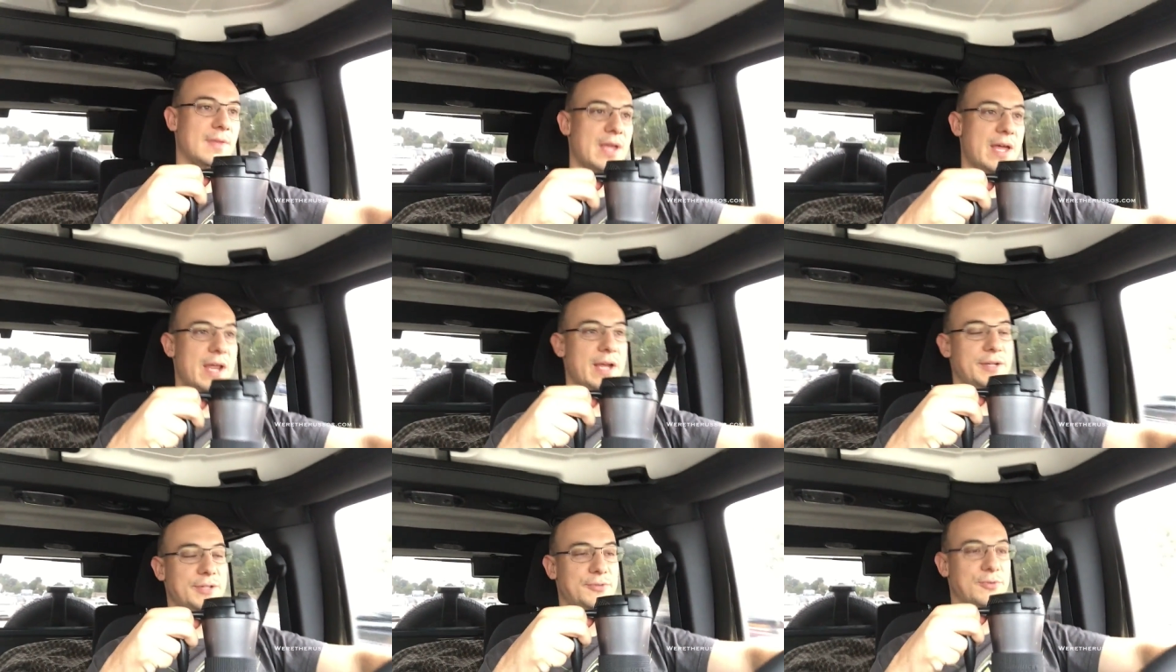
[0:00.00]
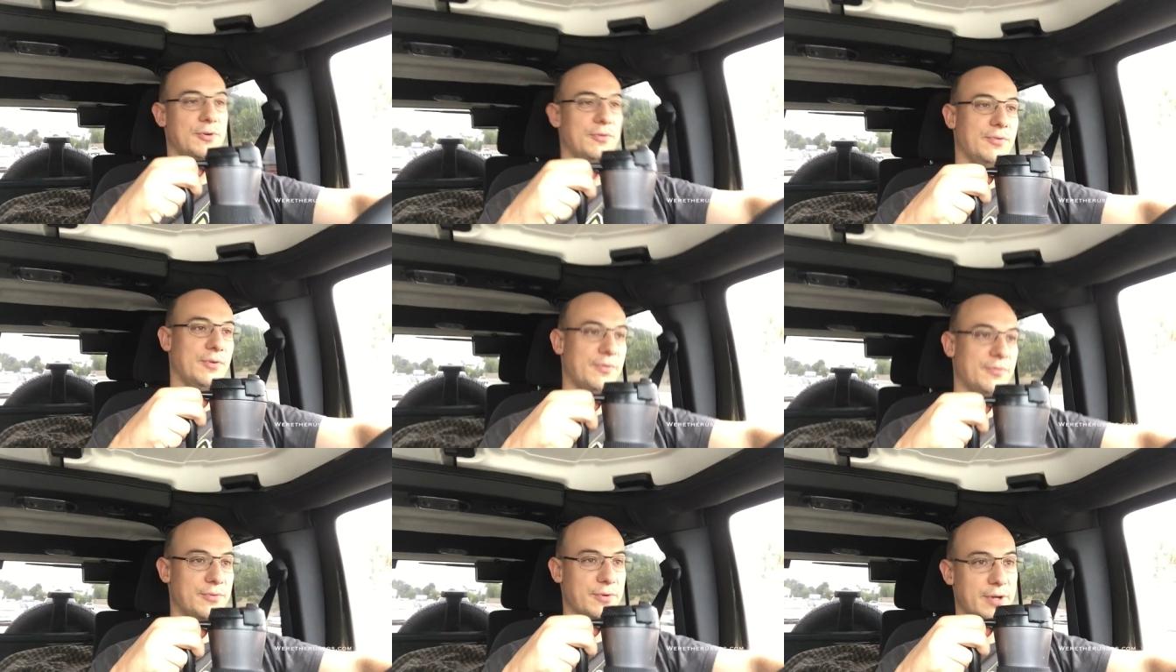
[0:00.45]
and I drove
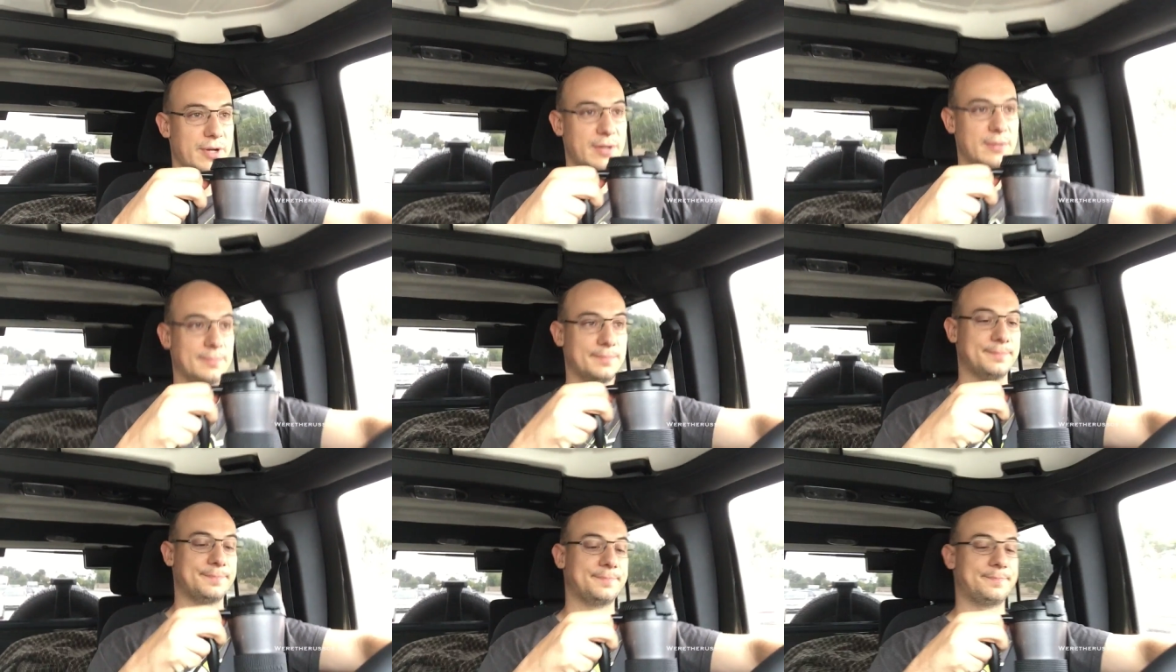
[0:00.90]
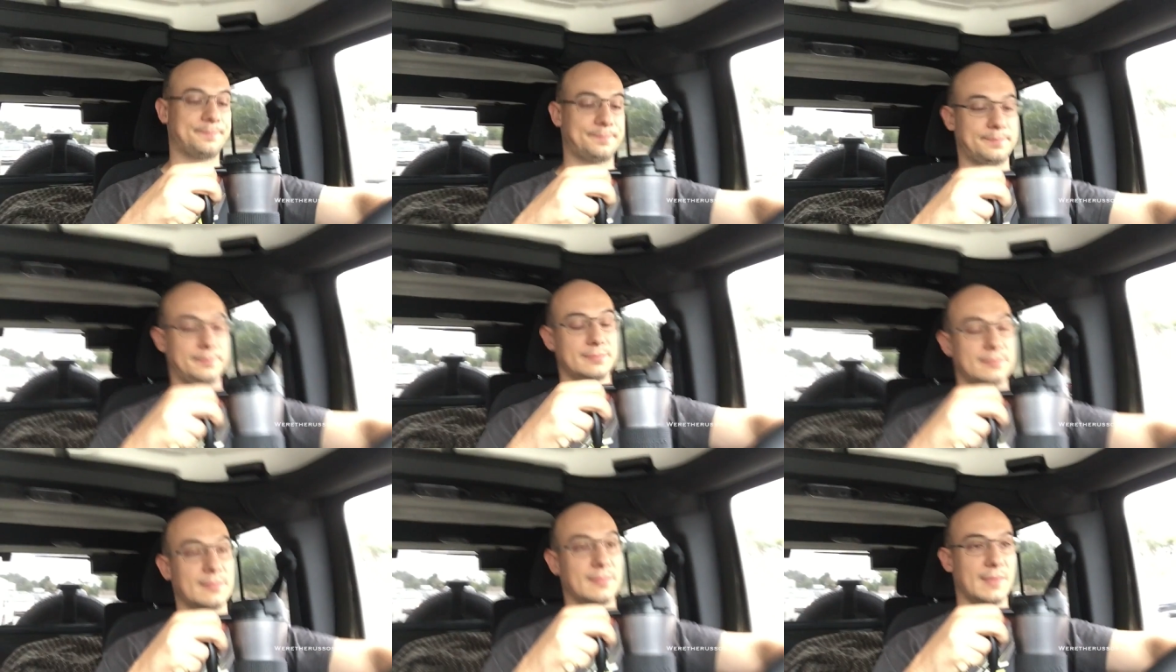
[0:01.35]
over
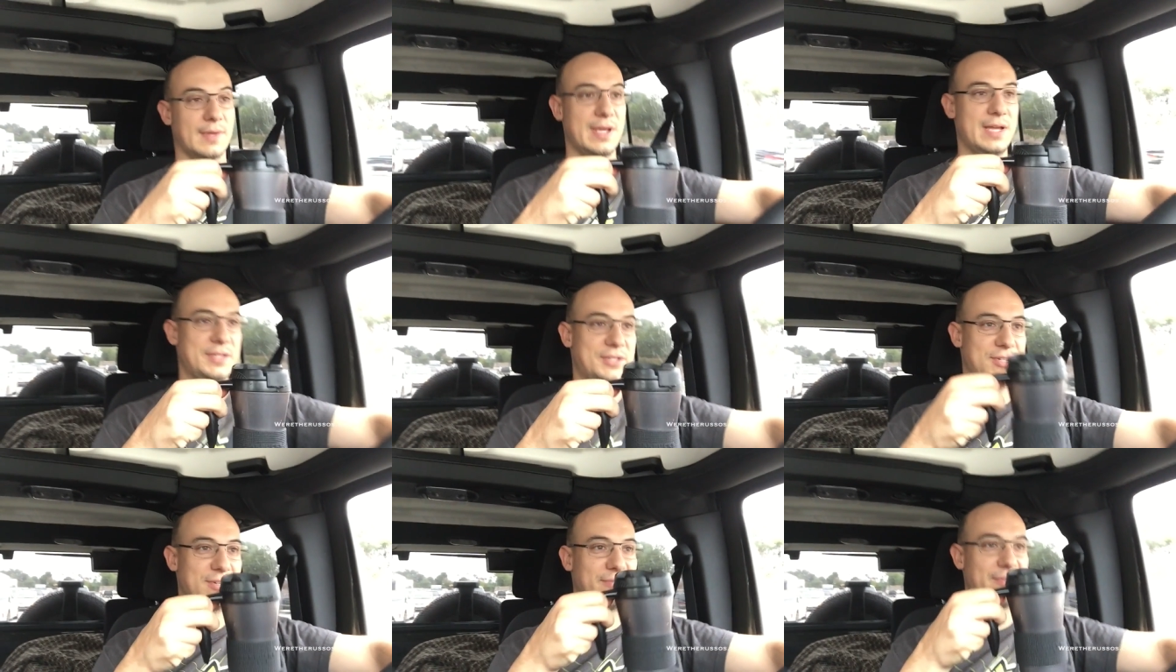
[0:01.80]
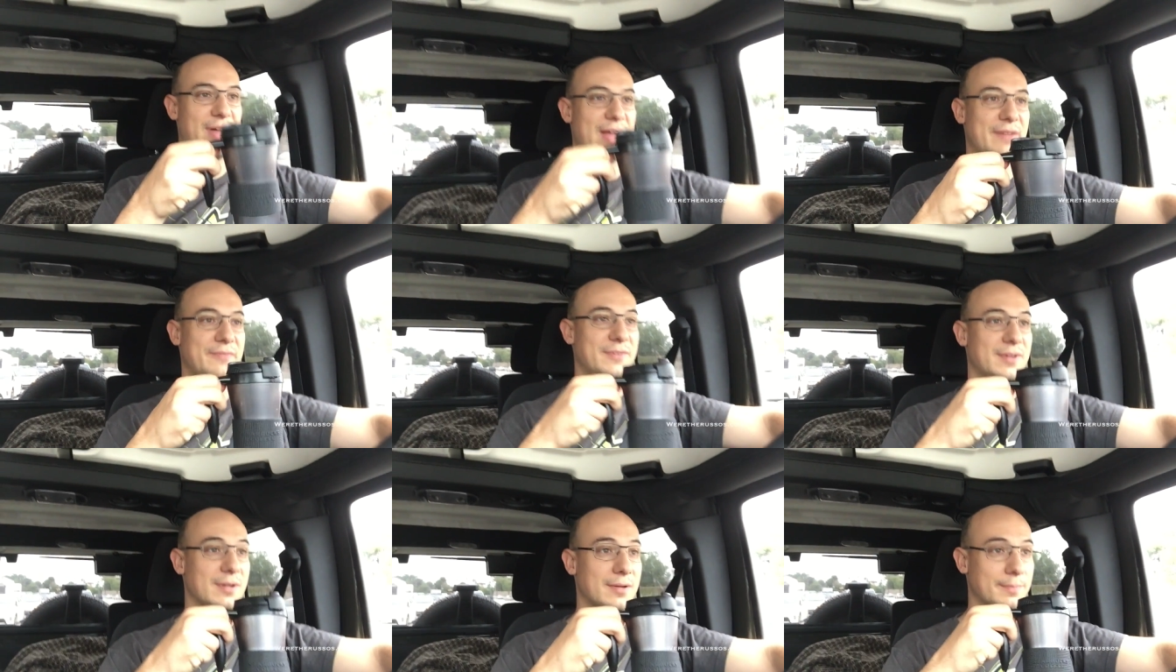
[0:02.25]
it. It
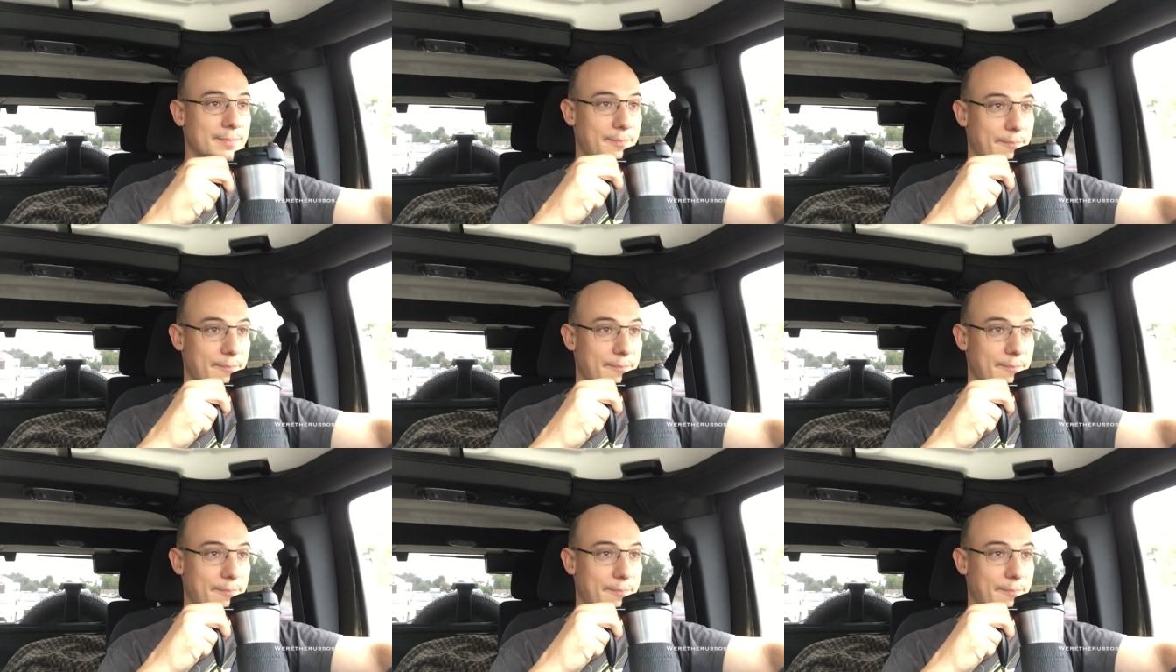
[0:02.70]
survived.